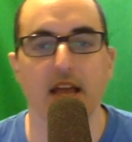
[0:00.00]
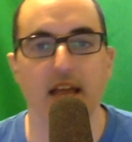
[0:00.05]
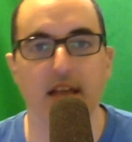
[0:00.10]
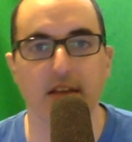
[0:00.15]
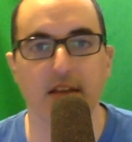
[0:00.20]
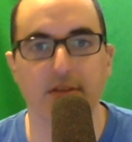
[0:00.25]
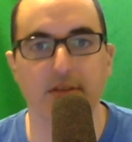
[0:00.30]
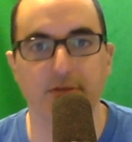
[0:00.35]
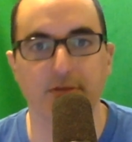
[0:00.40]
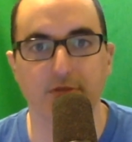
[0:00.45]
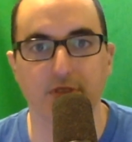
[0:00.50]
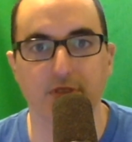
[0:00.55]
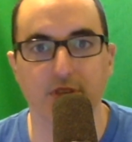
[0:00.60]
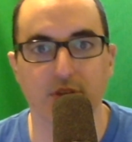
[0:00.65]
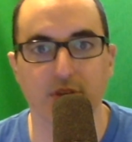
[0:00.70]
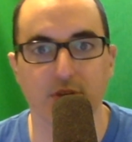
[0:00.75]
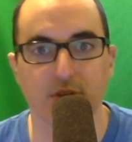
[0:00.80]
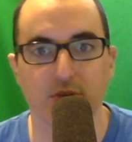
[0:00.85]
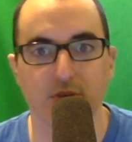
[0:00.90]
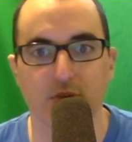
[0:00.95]
If
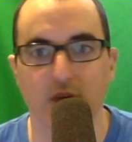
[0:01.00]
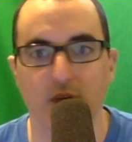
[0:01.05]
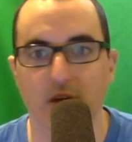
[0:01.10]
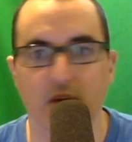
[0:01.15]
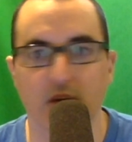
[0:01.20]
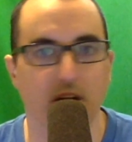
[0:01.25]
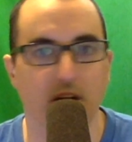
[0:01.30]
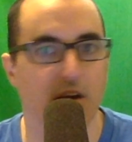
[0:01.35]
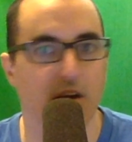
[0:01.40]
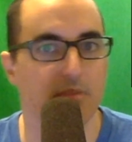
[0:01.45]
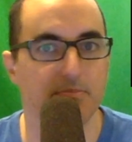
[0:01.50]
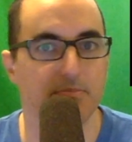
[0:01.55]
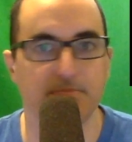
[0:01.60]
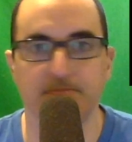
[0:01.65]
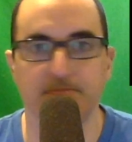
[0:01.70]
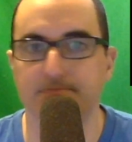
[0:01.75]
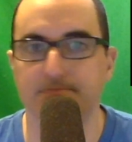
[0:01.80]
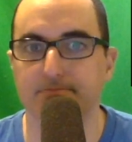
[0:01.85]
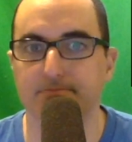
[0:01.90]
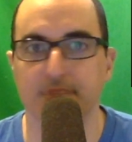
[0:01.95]
you are a
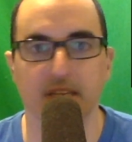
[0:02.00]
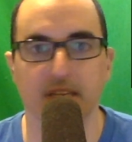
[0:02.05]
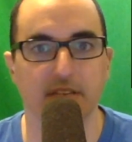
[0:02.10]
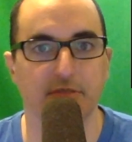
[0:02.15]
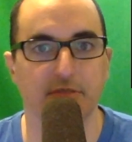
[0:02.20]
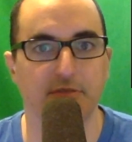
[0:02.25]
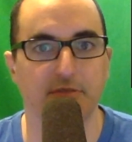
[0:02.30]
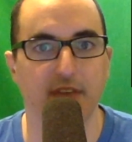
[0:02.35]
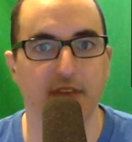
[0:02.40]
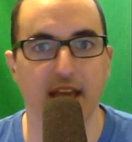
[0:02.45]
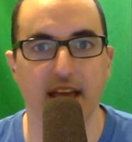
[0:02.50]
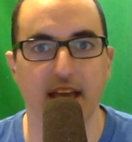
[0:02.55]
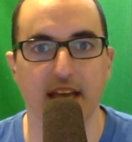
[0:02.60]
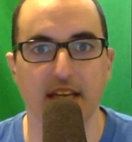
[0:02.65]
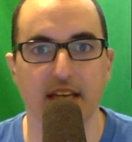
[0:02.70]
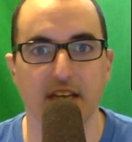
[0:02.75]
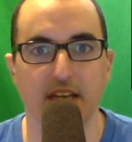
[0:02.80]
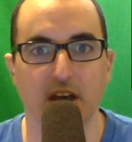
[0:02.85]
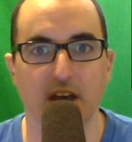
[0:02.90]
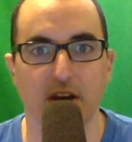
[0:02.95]
big
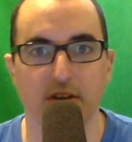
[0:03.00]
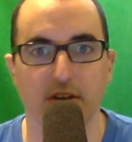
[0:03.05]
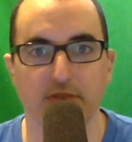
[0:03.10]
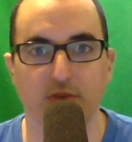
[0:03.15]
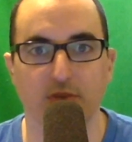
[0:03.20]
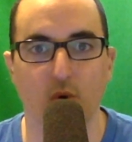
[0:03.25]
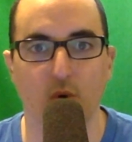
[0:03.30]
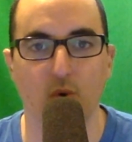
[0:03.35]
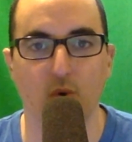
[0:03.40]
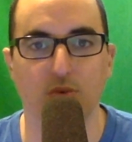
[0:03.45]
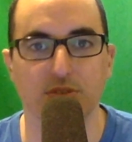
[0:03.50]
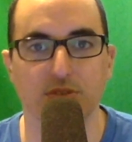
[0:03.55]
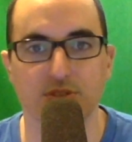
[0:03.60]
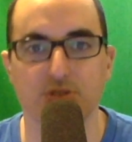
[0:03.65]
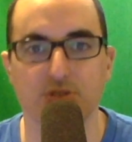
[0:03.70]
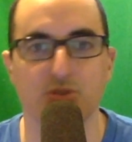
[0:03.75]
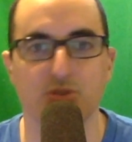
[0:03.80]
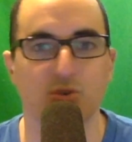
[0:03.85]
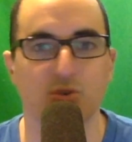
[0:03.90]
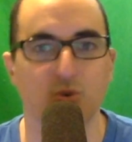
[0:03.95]
fan of
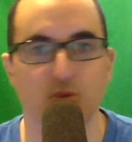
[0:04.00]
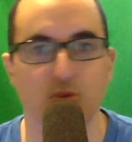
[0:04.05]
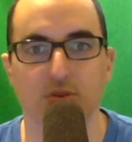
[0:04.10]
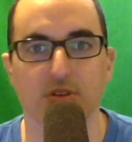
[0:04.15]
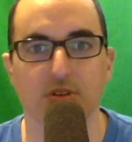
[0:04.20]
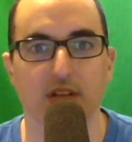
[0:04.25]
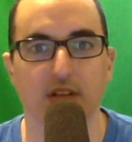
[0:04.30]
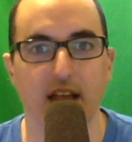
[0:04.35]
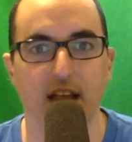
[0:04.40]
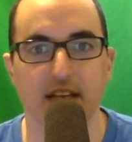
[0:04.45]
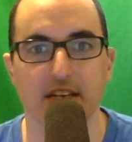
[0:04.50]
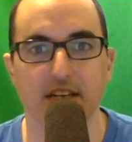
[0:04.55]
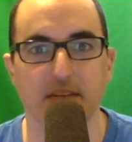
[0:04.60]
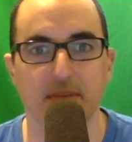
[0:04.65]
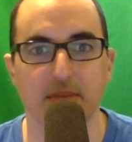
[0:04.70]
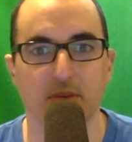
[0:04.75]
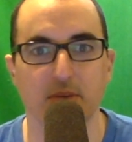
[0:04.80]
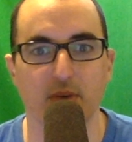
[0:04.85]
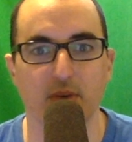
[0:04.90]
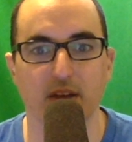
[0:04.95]
old school
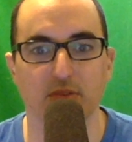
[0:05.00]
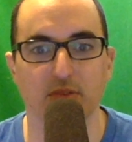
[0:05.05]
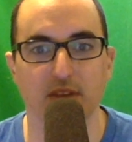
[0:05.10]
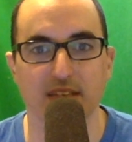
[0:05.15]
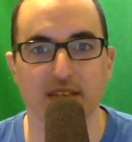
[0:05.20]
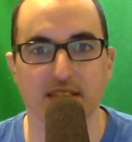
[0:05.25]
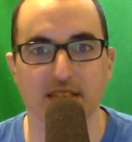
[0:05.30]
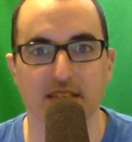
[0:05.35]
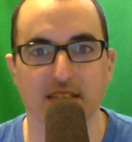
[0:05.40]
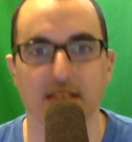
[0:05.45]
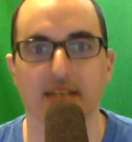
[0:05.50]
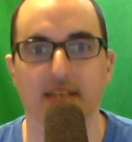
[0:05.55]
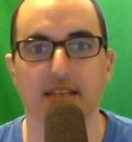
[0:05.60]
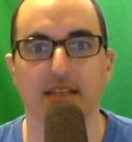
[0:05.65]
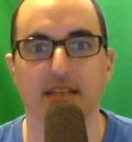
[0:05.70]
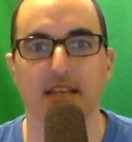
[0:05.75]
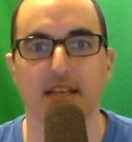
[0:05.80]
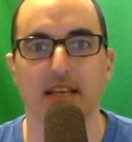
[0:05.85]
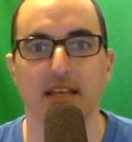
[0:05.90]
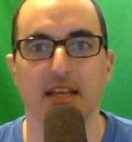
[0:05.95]
NWA
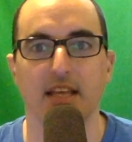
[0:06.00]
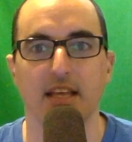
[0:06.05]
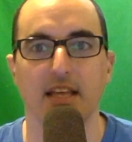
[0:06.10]
wrestling,